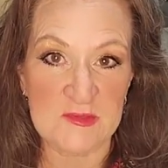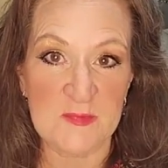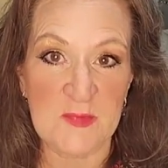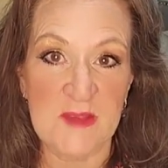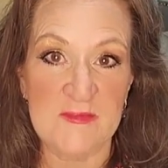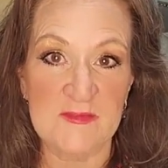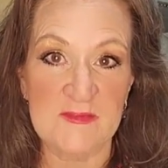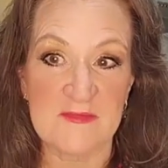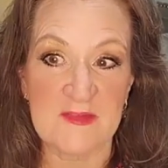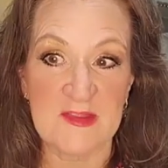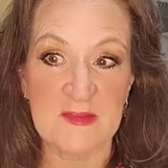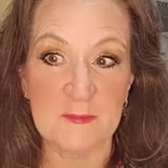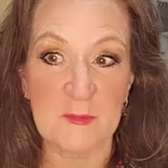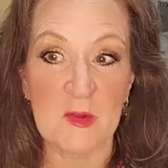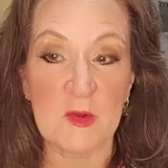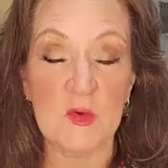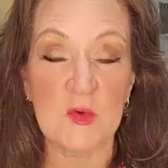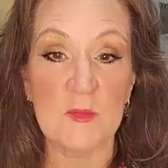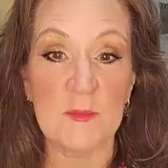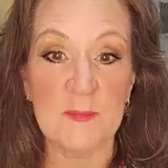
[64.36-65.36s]
private
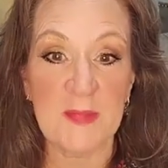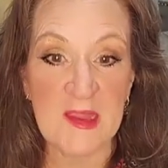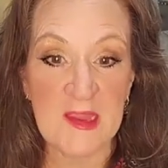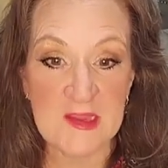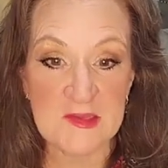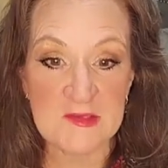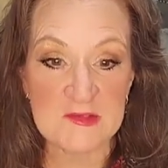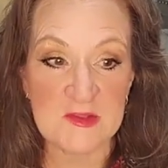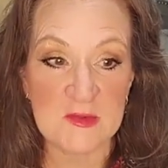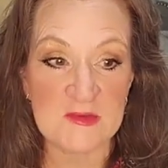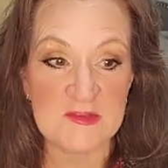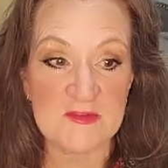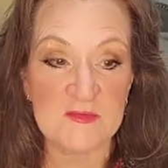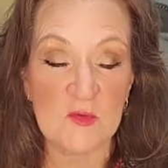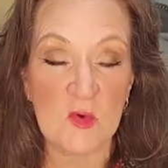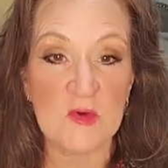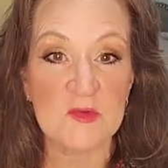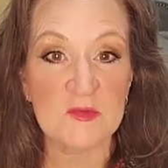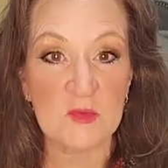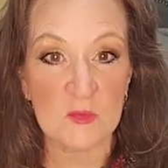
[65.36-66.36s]
Facebook group page, there's of
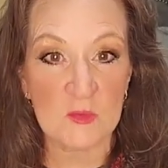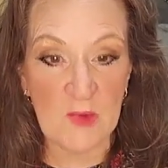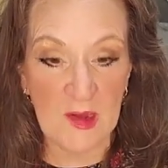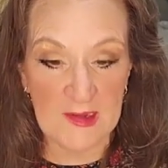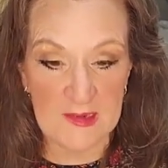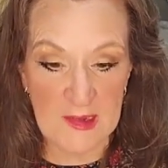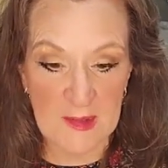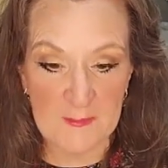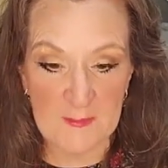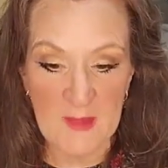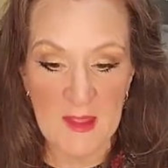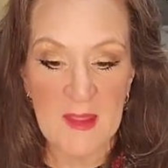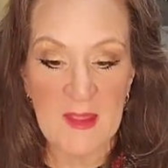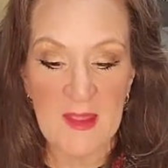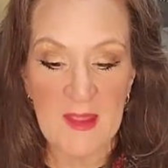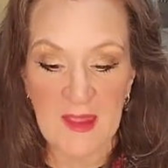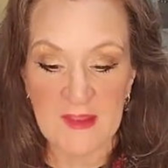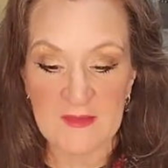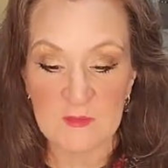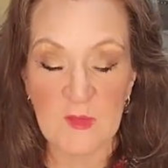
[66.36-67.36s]
course a write-up
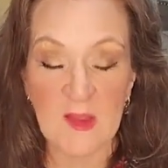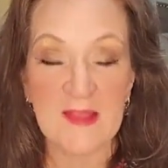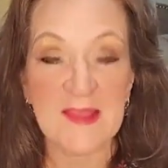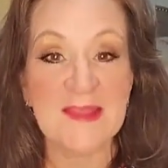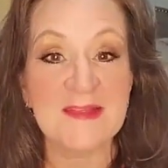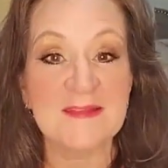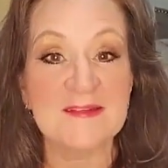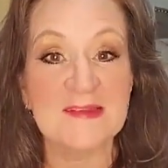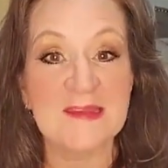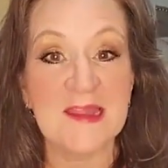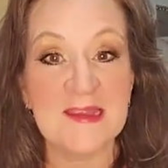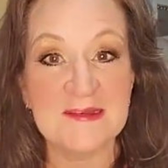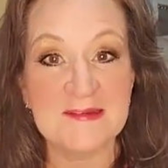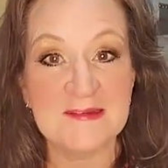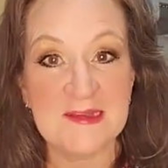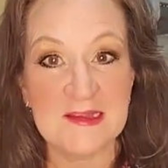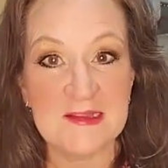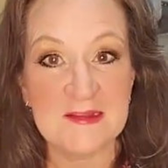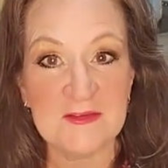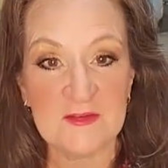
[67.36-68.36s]
as well as
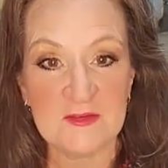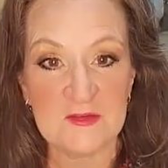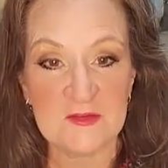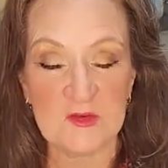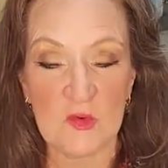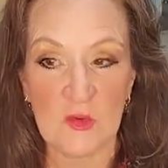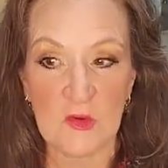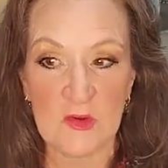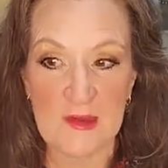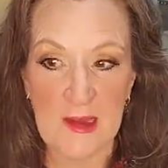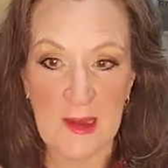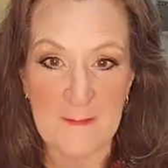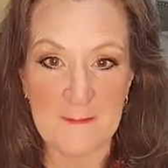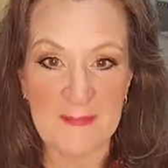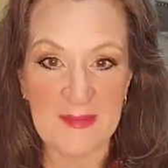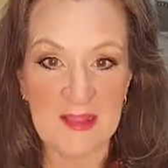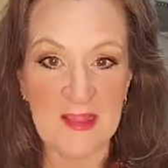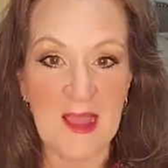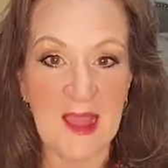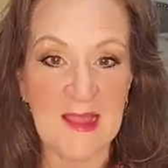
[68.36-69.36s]
Nadine's story
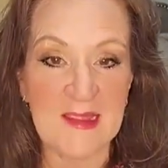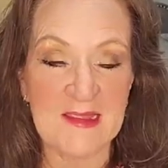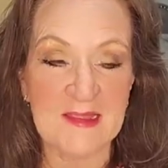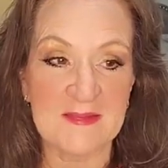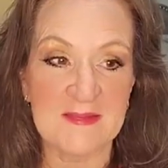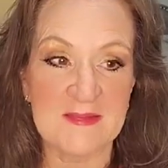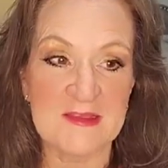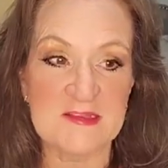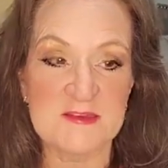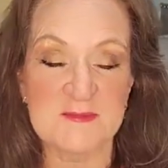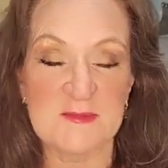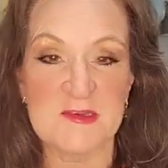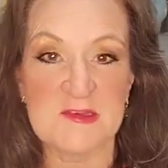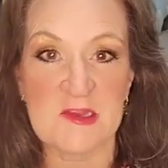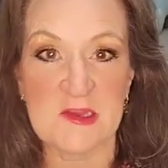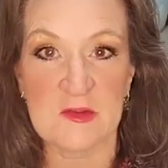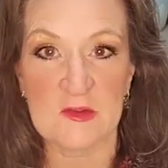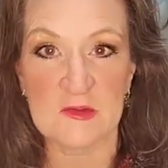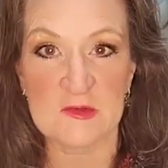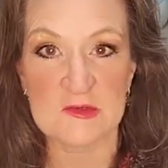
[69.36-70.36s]
applying this
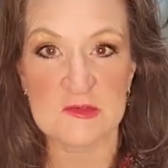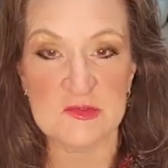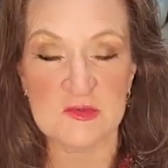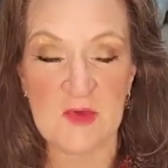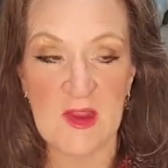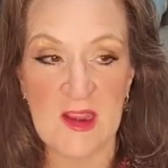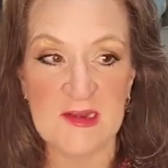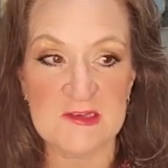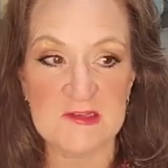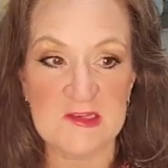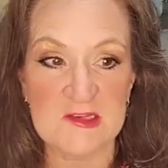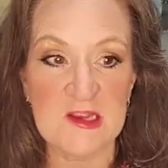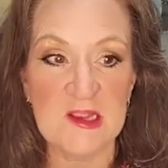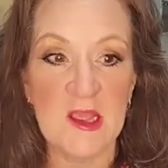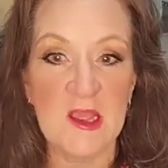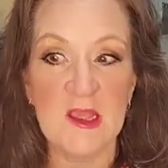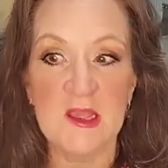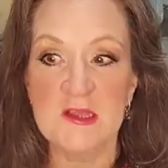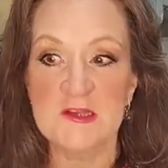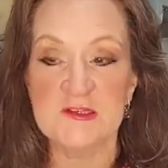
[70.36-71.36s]
particular strategy
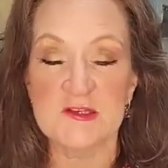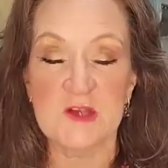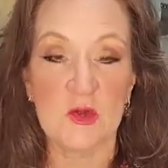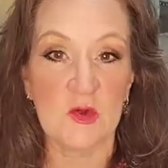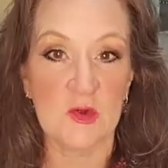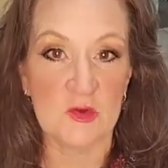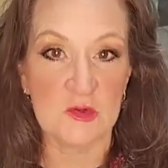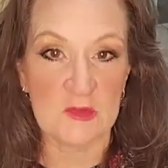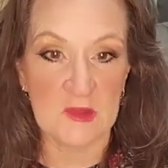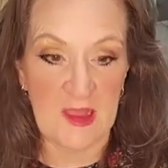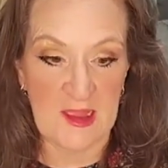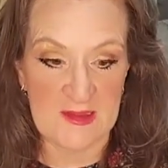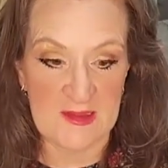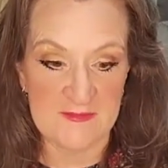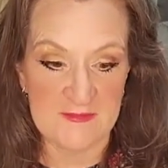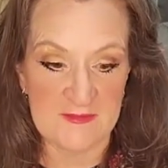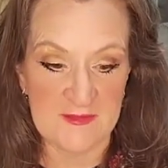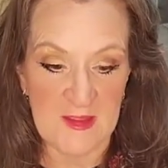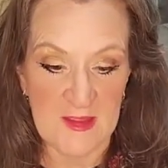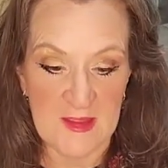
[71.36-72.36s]
to her life.
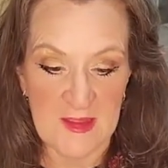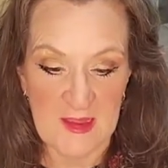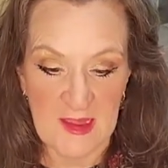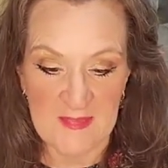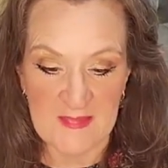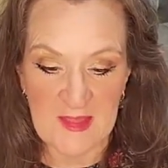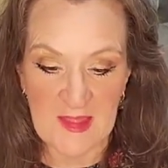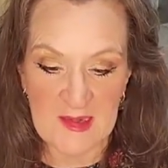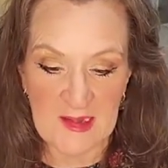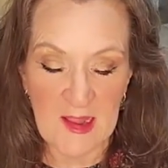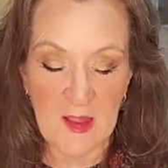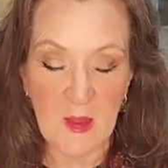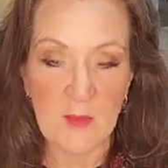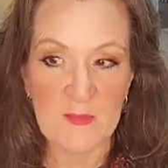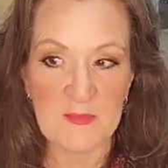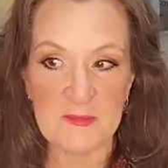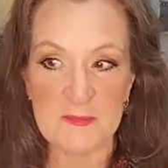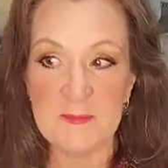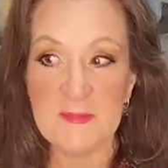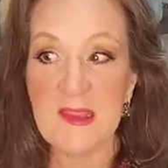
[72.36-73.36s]
And that
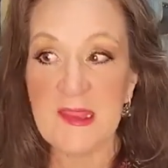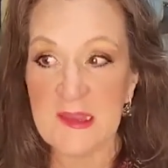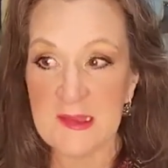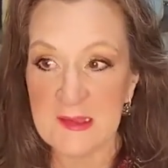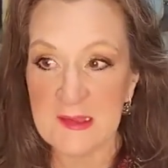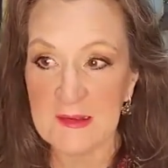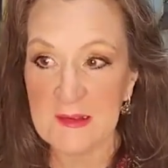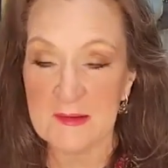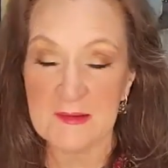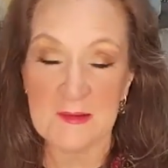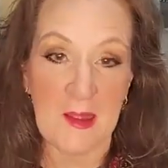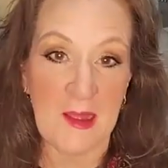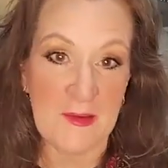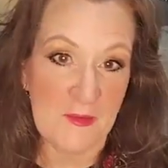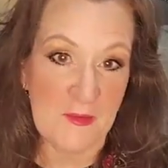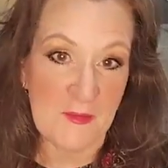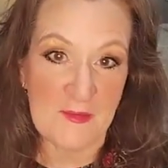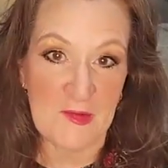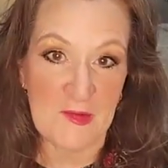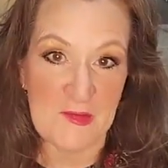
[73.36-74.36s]
helps me, I don't
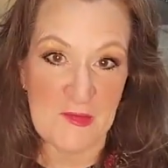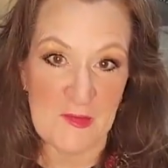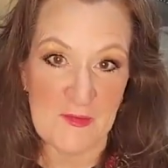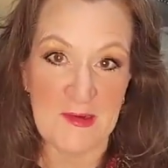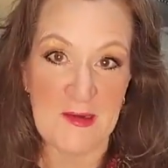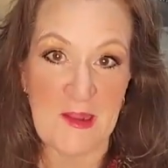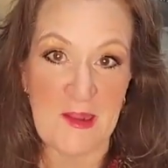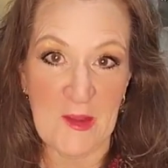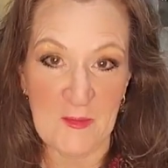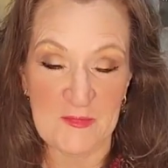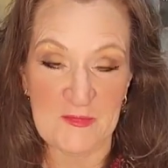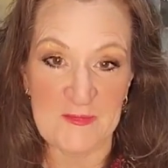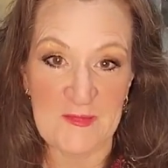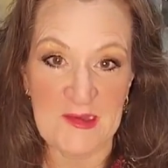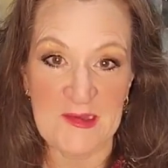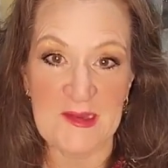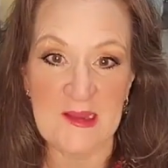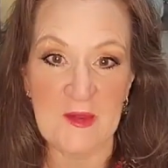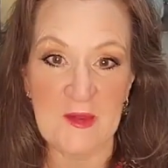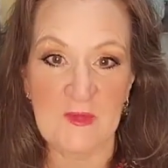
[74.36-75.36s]
know about you, but it helps
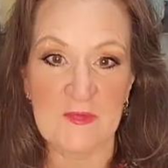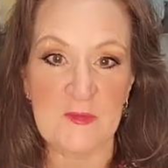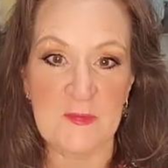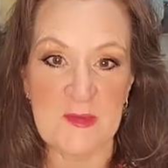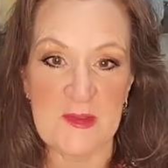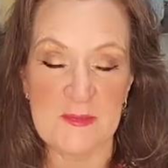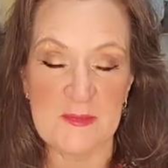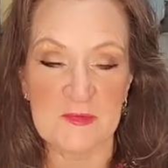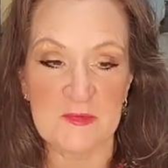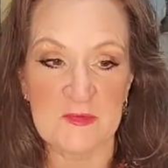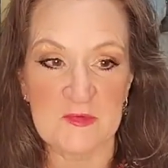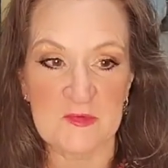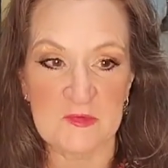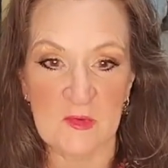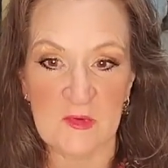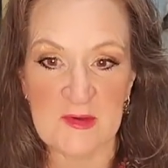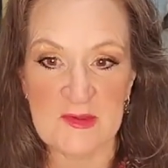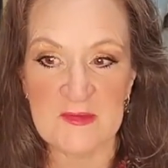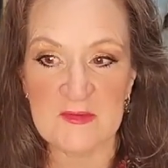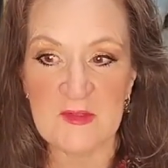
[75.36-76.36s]
me to hear other people's
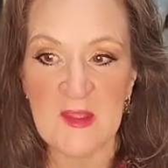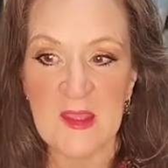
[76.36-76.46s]
stories